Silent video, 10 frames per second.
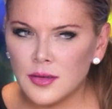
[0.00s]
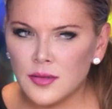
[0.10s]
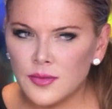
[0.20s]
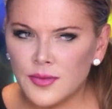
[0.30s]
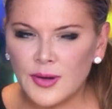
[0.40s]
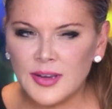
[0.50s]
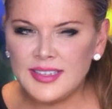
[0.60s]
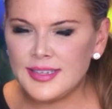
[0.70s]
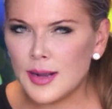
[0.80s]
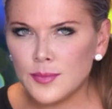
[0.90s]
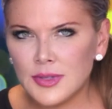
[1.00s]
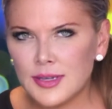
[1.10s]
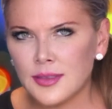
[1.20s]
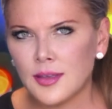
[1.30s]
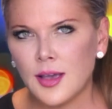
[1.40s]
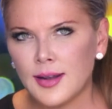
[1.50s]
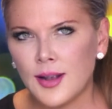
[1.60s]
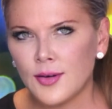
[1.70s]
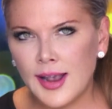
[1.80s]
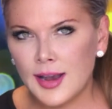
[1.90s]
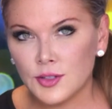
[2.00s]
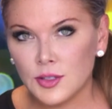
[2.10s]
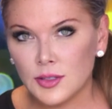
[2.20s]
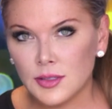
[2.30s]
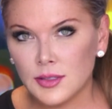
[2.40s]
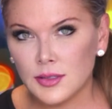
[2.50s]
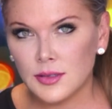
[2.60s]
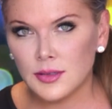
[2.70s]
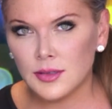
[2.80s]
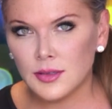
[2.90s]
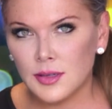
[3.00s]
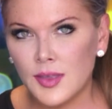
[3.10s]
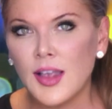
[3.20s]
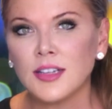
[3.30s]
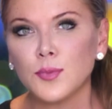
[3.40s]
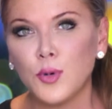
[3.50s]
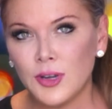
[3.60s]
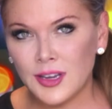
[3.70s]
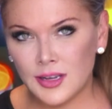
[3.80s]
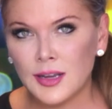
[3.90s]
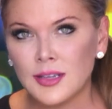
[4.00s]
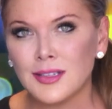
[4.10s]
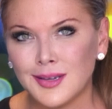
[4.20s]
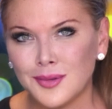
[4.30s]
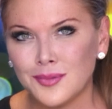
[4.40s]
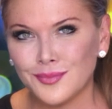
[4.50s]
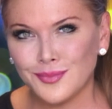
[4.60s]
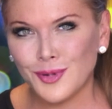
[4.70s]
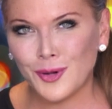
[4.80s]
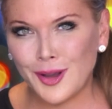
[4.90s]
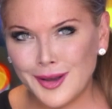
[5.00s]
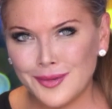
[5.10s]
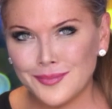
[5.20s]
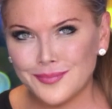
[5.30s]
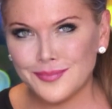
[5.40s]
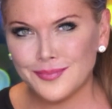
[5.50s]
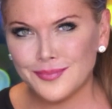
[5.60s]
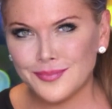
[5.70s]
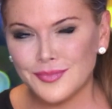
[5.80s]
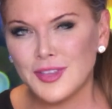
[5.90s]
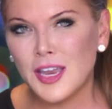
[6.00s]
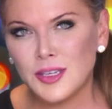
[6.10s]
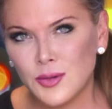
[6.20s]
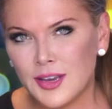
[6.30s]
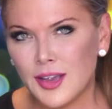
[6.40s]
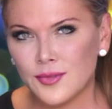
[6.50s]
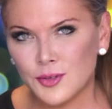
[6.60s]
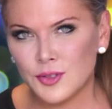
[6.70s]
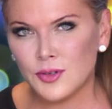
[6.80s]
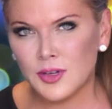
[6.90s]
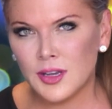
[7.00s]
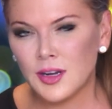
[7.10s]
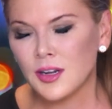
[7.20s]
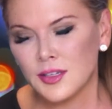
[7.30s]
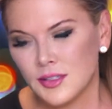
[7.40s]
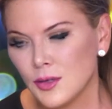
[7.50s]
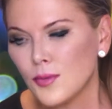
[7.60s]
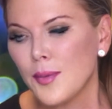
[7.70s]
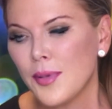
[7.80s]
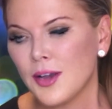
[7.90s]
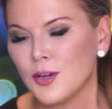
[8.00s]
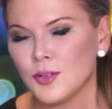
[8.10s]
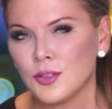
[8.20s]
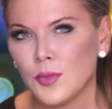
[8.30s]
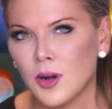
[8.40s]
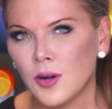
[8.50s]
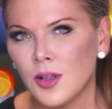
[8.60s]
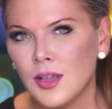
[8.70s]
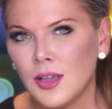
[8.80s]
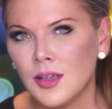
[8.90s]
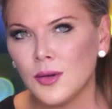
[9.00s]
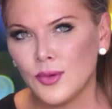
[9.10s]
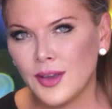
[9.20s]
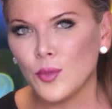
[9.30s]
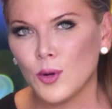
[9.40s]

very dumbly thought out actions. And that's putting it nicely, okay? Thank you again for tuning in. I'm going to see you right back here tomorrow. We have more